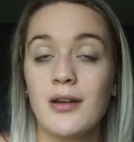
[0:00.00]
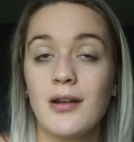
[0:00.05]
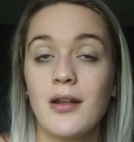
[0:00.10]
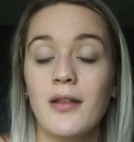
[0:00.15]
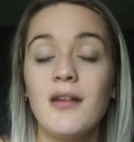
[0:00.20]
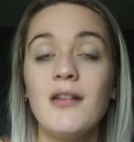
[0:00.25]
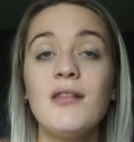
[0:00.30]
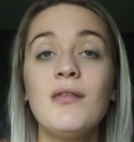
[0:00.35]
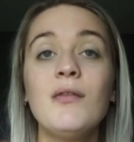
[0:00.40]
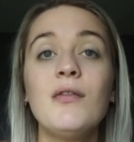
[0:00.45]
And
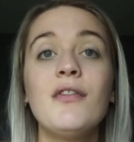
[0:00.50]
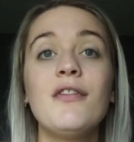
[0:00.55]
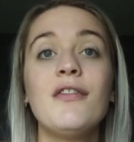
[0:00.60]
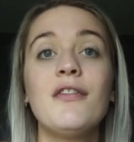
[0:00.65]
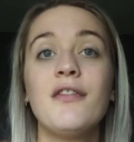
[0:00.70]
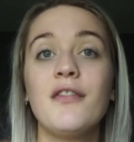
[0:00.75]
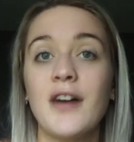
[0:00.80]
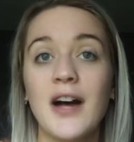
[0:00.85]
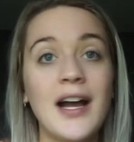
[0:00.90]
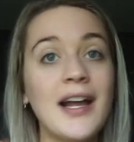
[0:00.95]
then
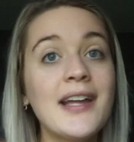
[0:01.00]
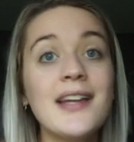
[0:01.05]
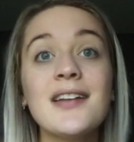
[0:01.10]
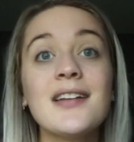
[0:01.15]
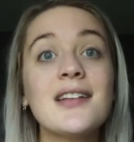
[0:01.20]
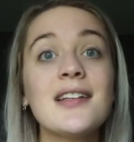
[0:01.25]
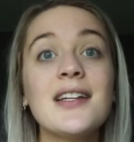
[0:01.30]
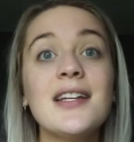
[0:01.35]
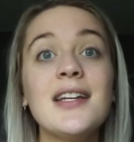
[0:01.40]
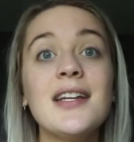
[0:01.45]

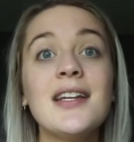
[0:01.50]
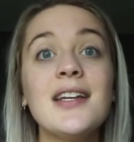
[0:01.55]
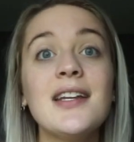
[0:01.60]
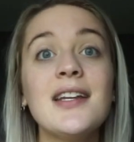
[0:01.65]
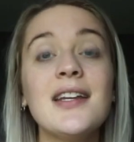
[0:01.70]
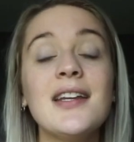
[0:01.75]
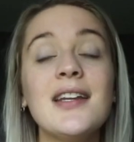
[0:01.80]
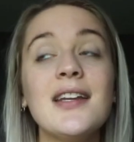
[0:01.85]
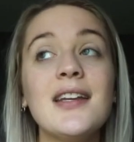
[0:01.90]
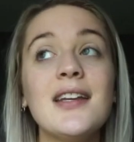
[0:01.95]

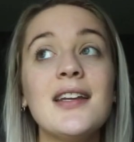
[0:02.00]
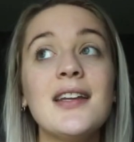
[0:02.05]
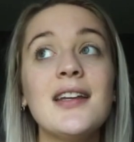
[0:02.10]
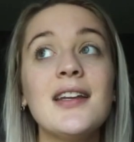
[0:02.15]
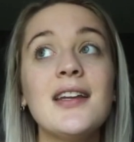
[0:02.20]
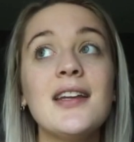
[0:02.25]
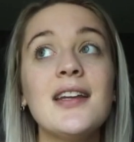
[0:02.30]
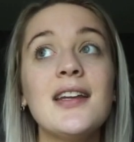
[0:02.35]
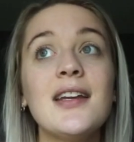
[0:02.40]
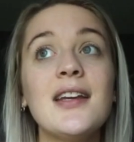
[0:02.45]

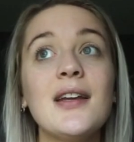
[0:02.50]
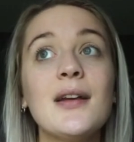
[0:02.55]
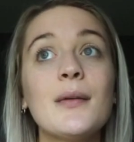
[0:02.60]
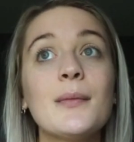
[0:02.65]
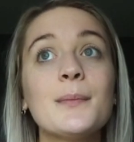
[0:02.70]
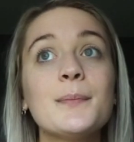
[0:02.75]
finally,